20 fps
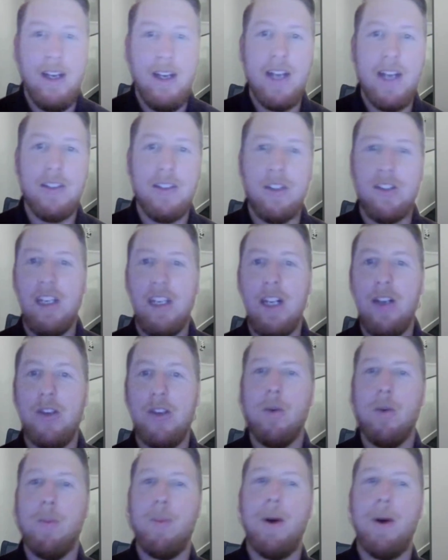It is an
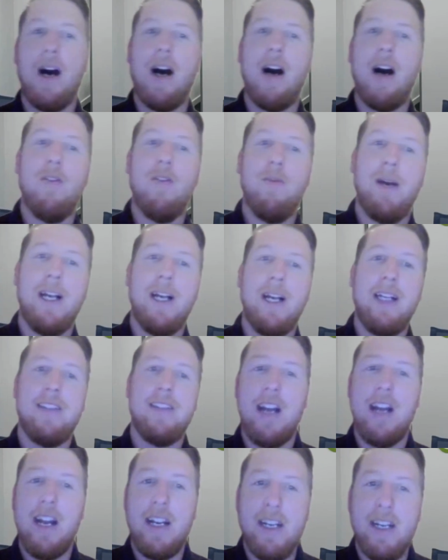essential part of
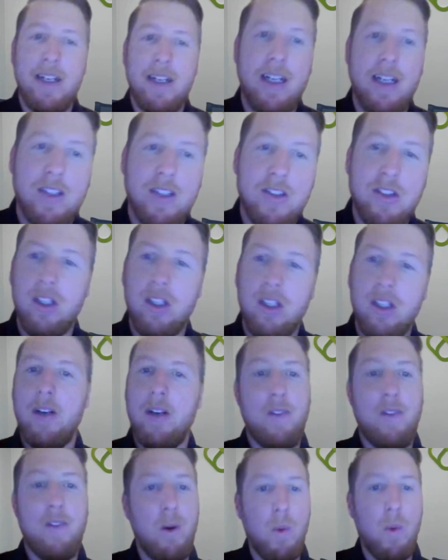maintaining a
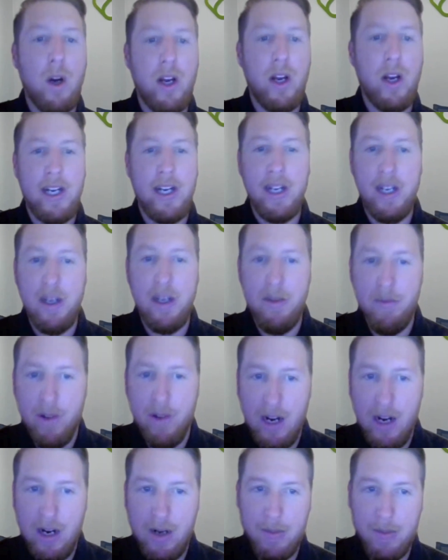safe working
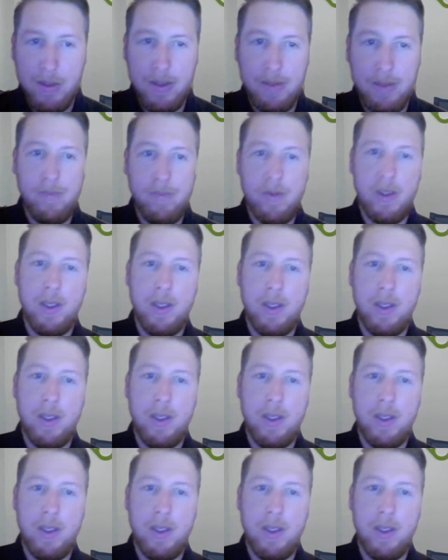environment.